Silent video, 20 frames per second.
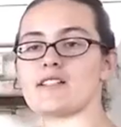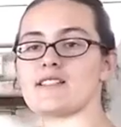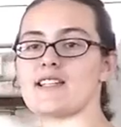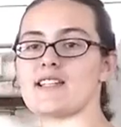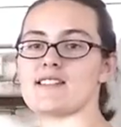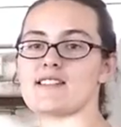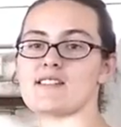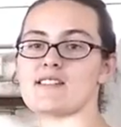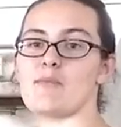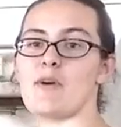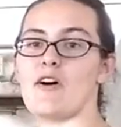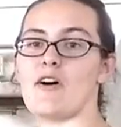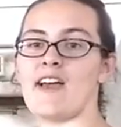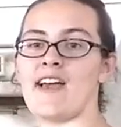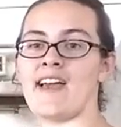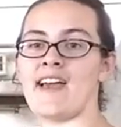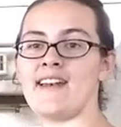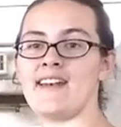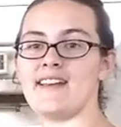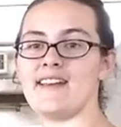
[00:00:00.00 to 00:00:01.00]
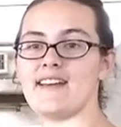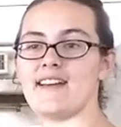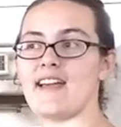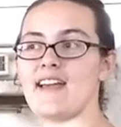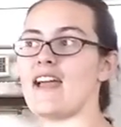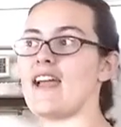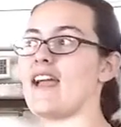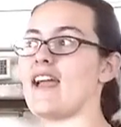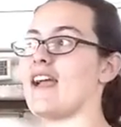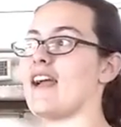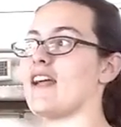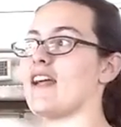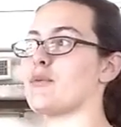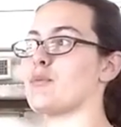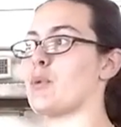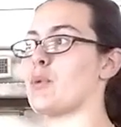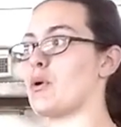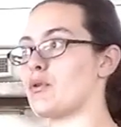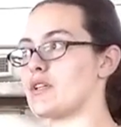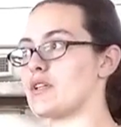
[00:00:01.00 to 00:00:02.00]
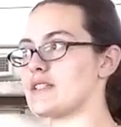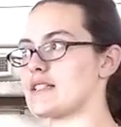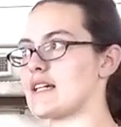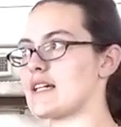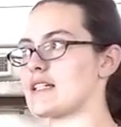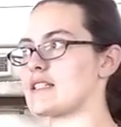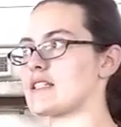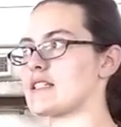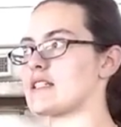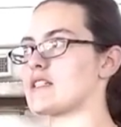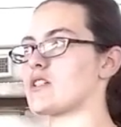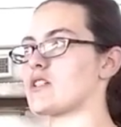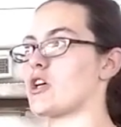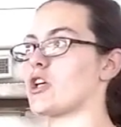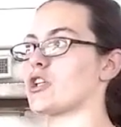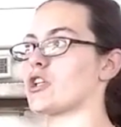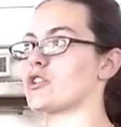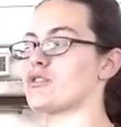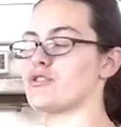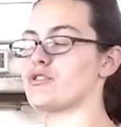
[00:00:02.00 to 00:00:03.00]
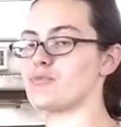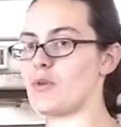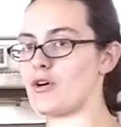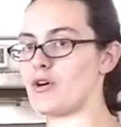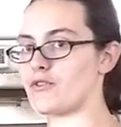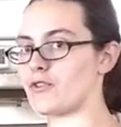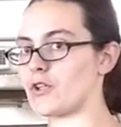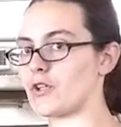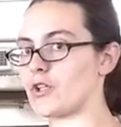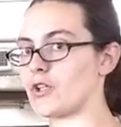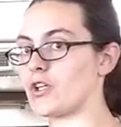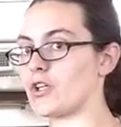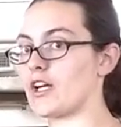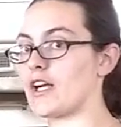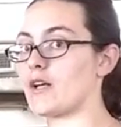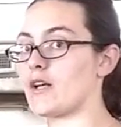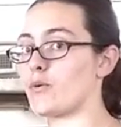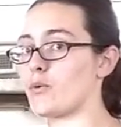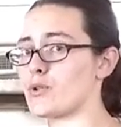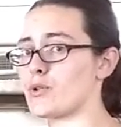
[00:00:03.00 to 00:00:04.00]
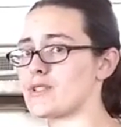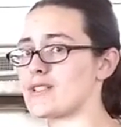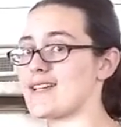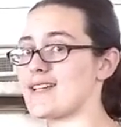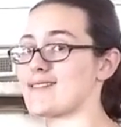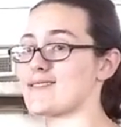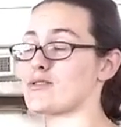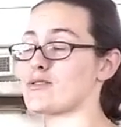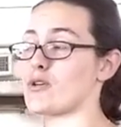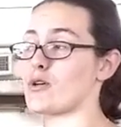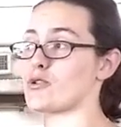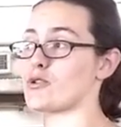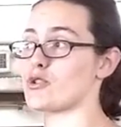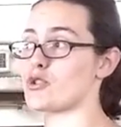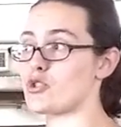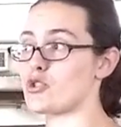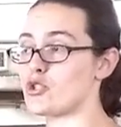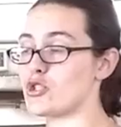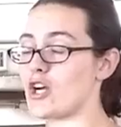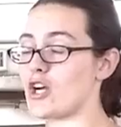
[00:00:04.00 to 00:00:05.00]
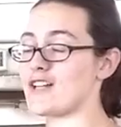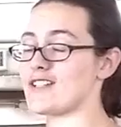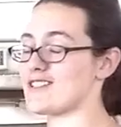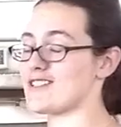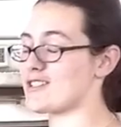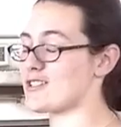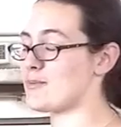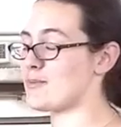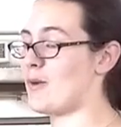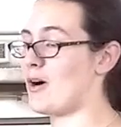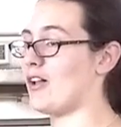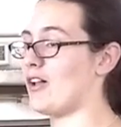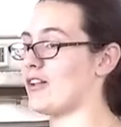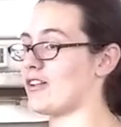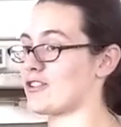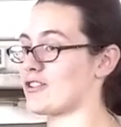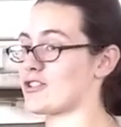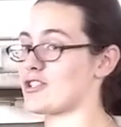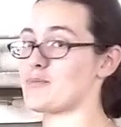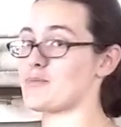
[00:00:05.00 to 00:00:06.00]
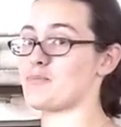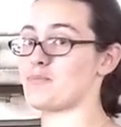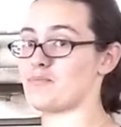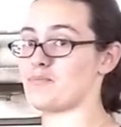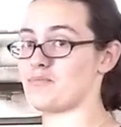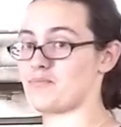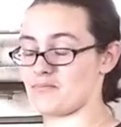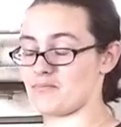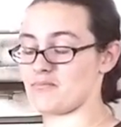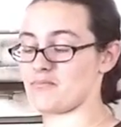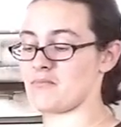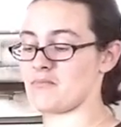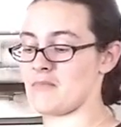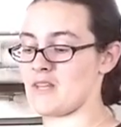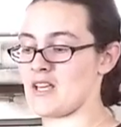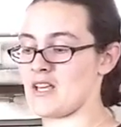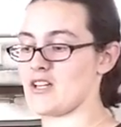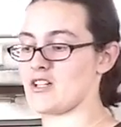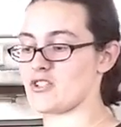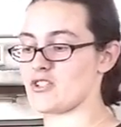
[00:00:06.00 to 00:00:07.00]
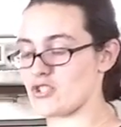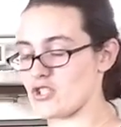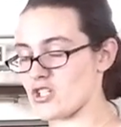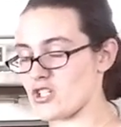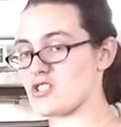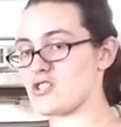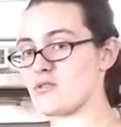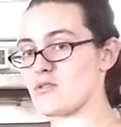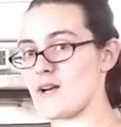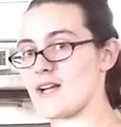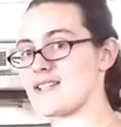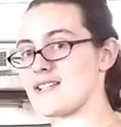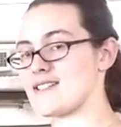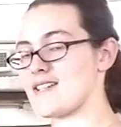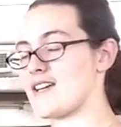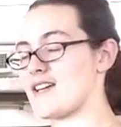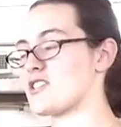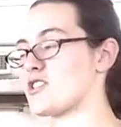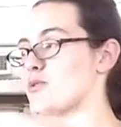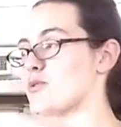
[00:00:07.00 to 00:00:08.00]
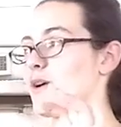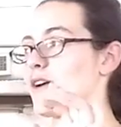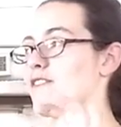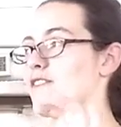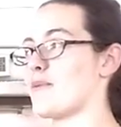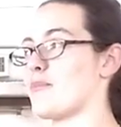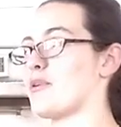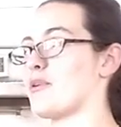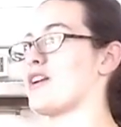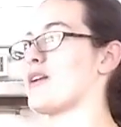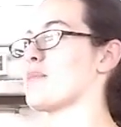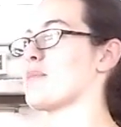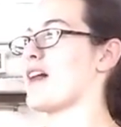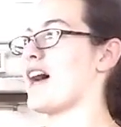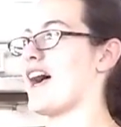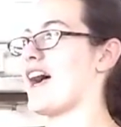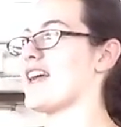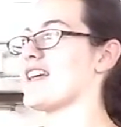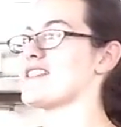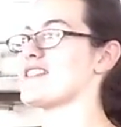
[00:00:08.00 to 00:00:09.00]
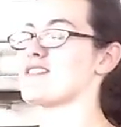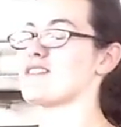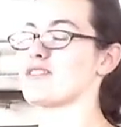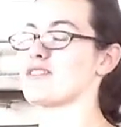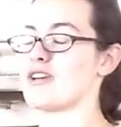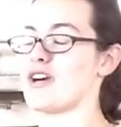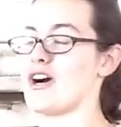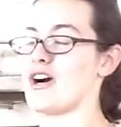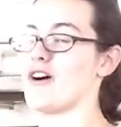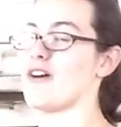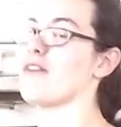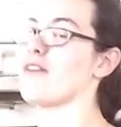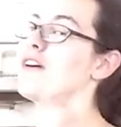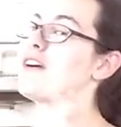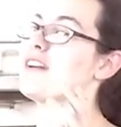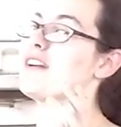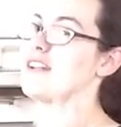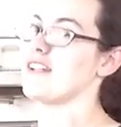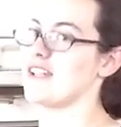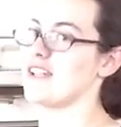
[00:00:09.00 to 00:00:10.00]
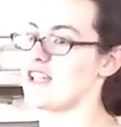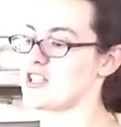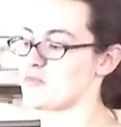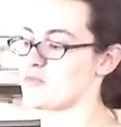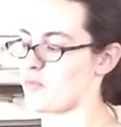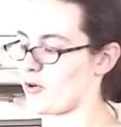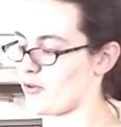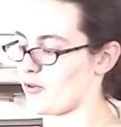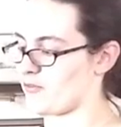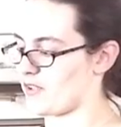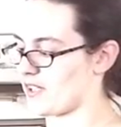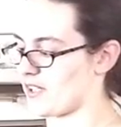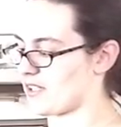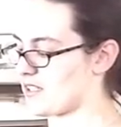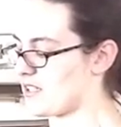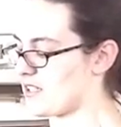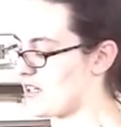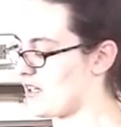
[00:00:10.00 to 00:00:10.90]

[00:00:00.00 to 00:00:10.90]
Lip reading: Bugsy has a small head, and pony sizes are too small for her, and horse sizes are just small, or just the right size to where if I put it up the highest it'll go, it's perfect.